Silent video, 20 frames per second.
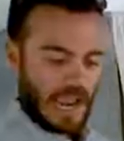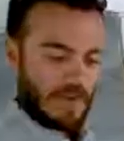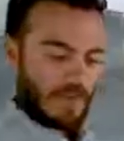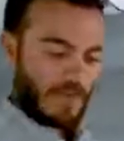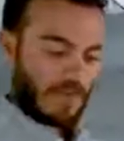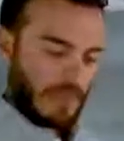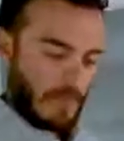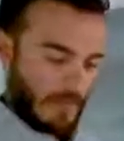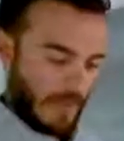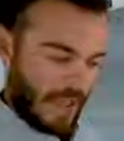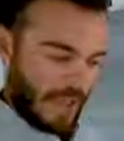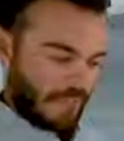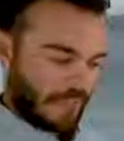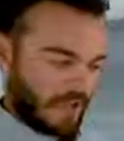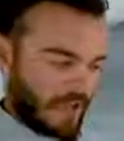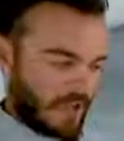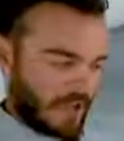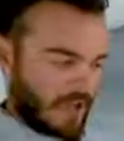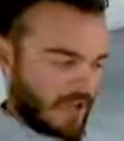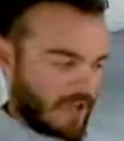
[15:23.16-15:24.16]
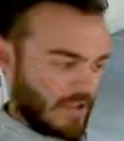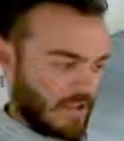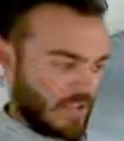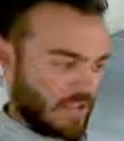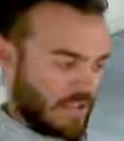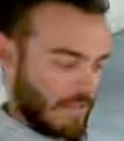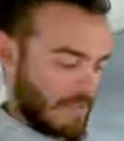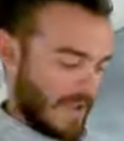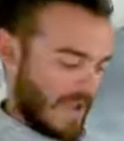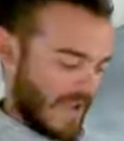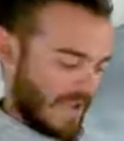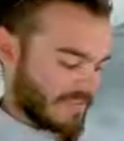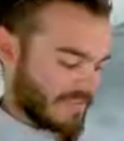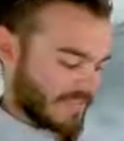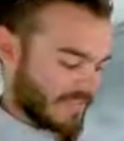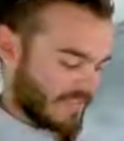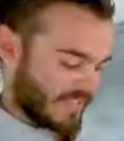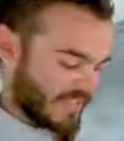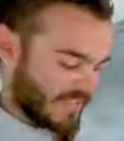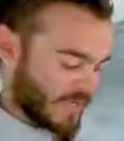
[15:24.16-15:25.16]
and then the, the, the
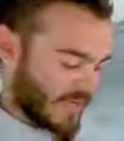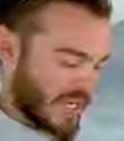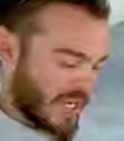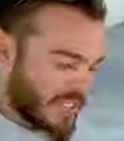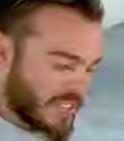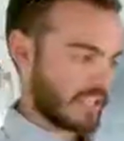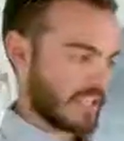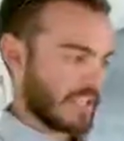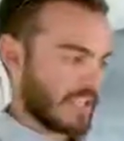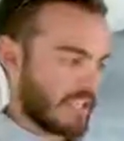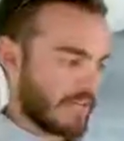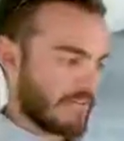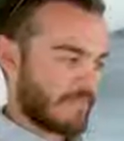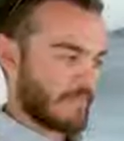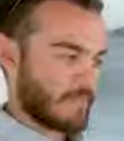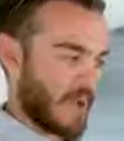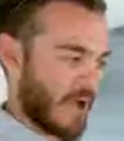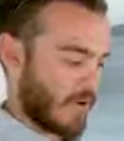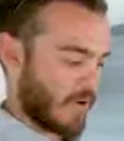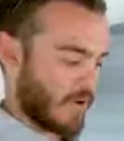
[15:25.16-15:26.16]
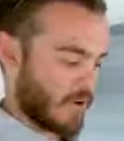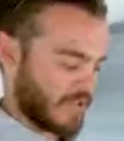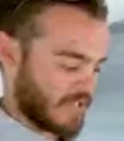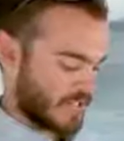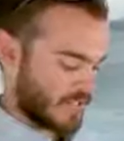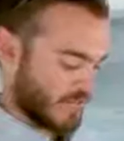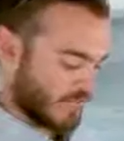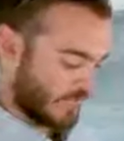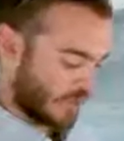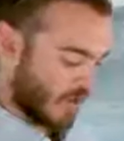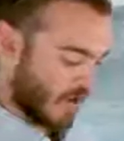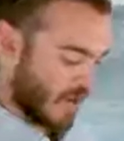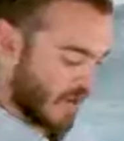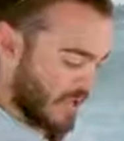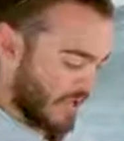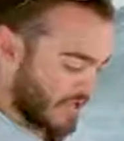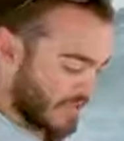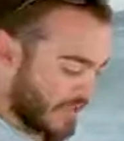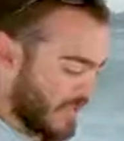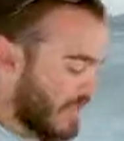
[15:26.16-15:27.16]
master switch to give power to the
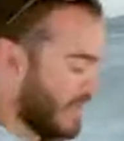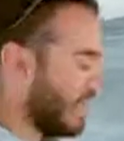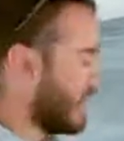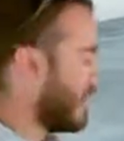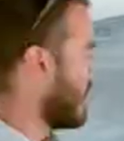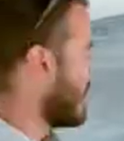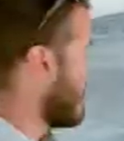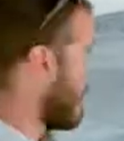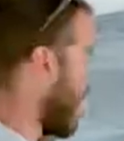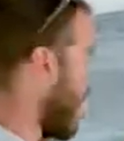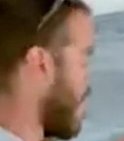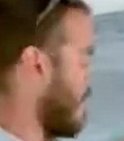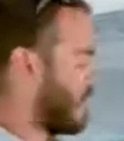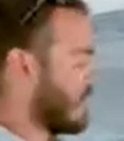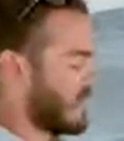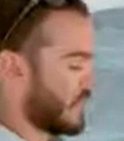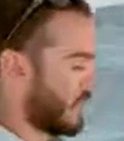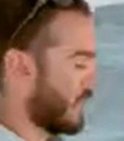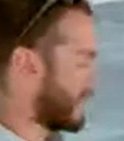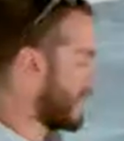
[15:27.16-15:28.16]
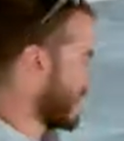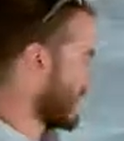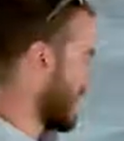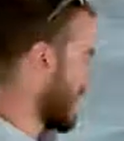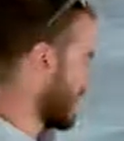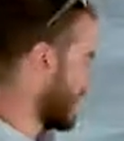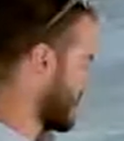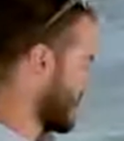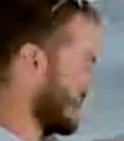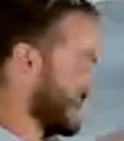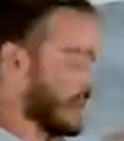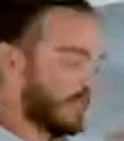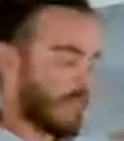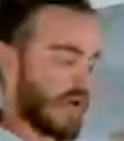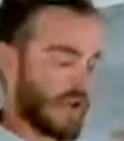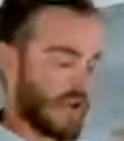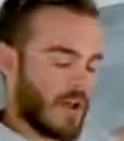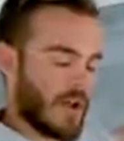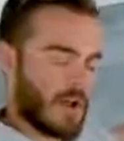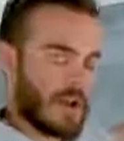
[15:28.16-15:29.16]
furnace that switch is actually
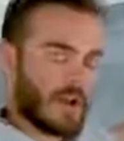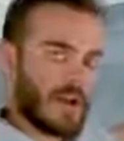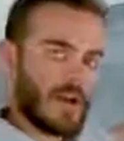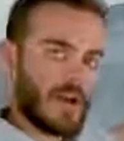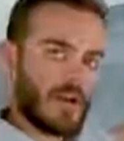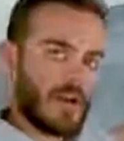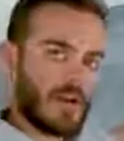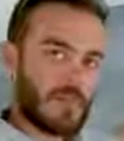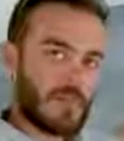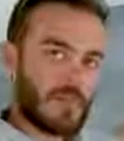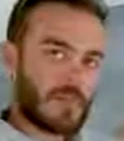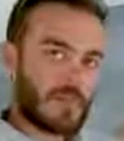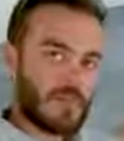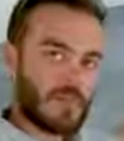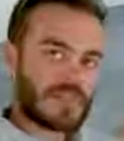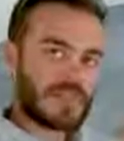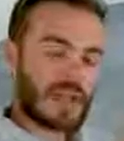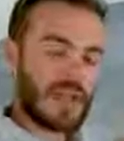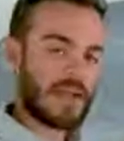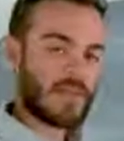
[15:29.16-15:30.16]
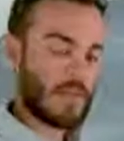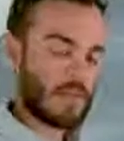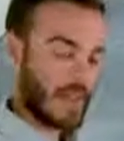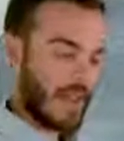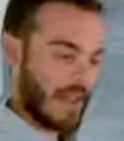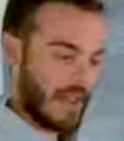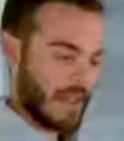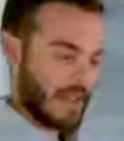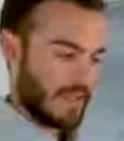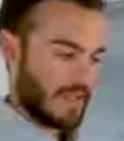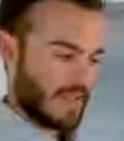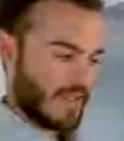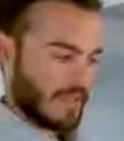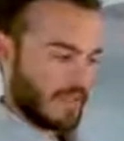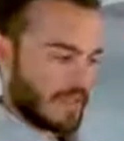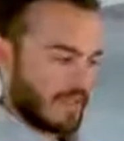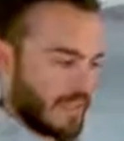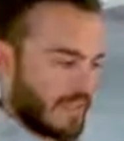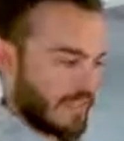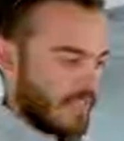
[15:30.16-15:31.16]
right up uh, mm. beside the bed.
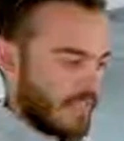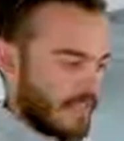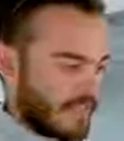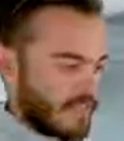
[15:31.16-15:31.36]
And